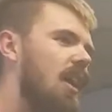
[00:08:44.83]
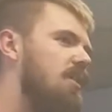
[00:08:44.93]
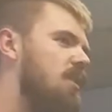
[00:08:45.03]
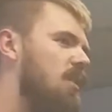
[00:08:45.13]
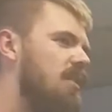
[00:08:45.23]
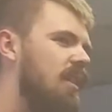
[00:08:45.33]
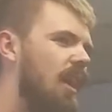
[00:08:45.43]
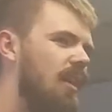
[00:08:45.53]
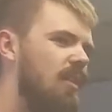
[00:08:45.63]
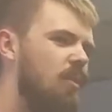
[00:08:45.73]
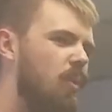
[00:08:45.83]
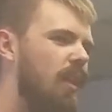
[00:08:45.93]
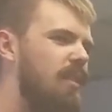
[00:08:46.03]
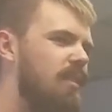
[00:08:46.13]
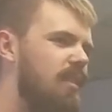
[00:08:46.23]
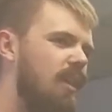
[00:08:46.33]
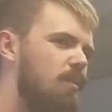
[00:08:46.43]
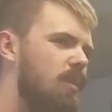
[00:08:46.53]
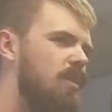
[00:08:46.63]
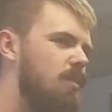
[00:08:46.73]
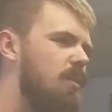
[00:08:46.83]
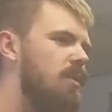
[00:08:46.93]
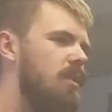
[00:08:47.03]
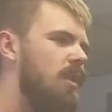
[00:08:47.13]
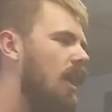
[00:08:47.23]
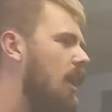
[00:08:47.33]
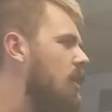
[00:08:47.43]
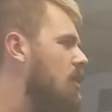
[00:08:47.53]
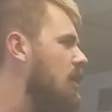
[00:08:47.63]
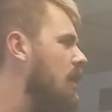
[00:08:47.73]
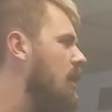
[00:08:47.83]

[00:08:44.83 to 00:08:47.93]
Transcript: And so it's not quite the same principles as cash,